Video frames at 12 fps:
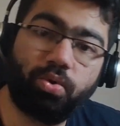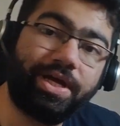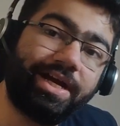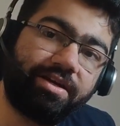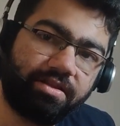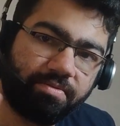to
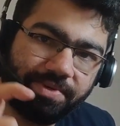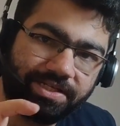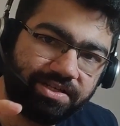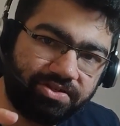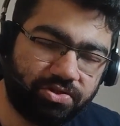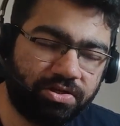get the
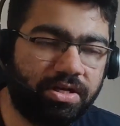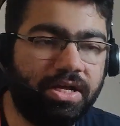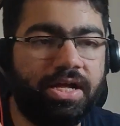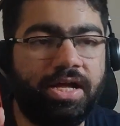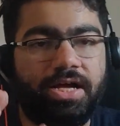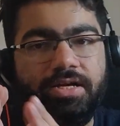message,
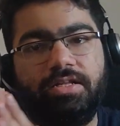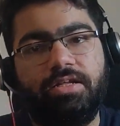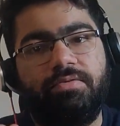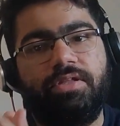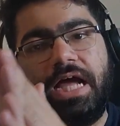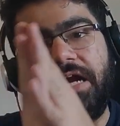and
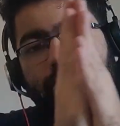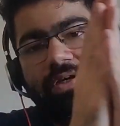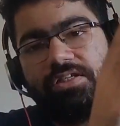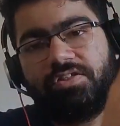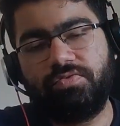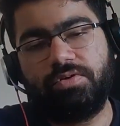then that
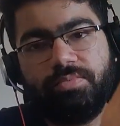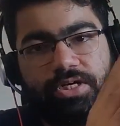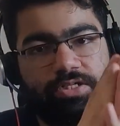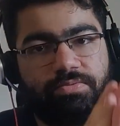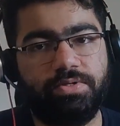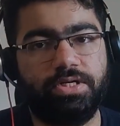message will be
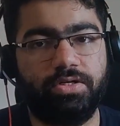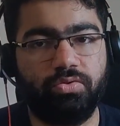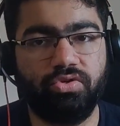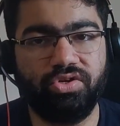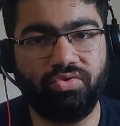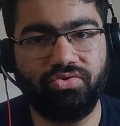displayed to
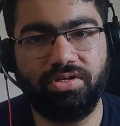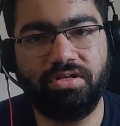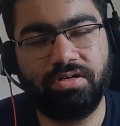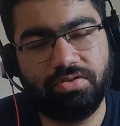the user.